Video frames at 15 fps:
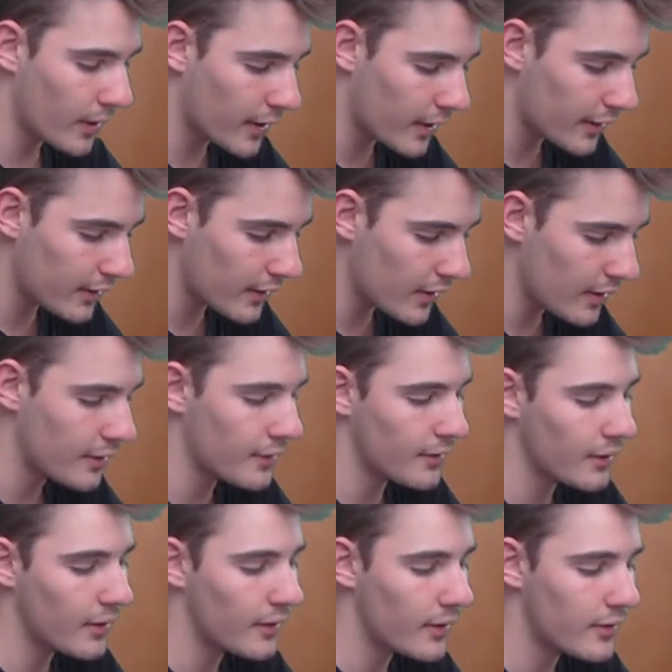Rare Candy?
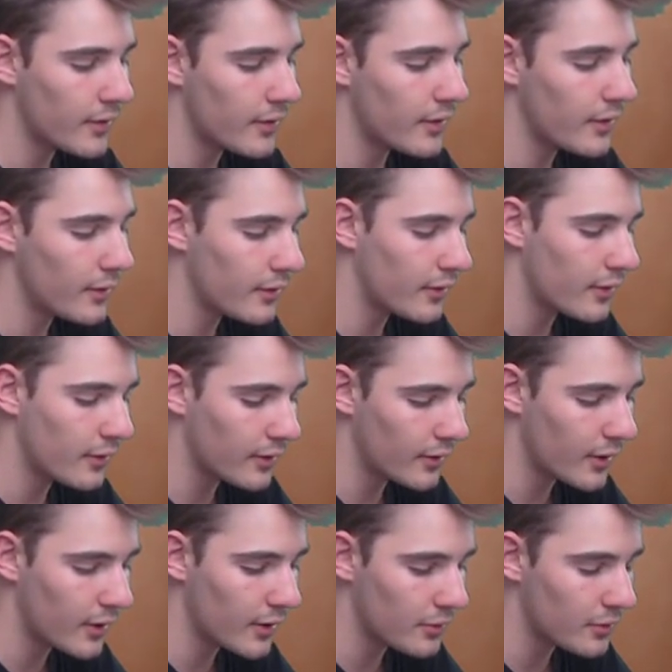No, that's in
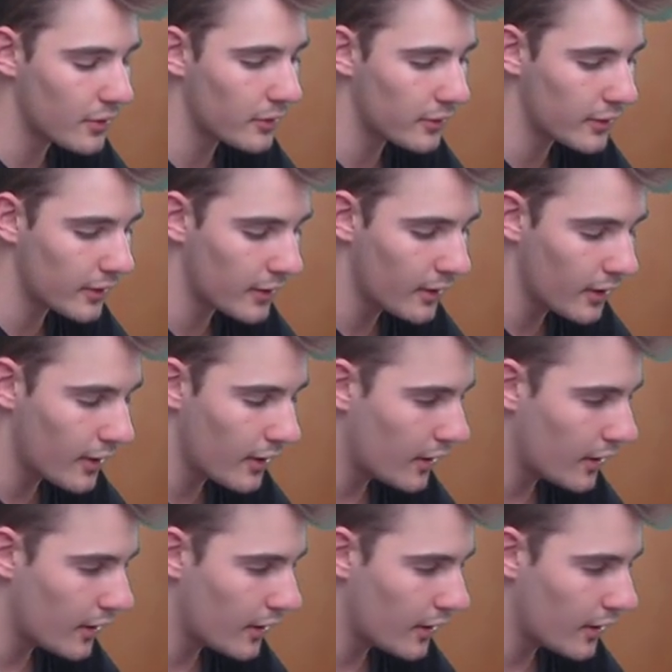Guardians Rising.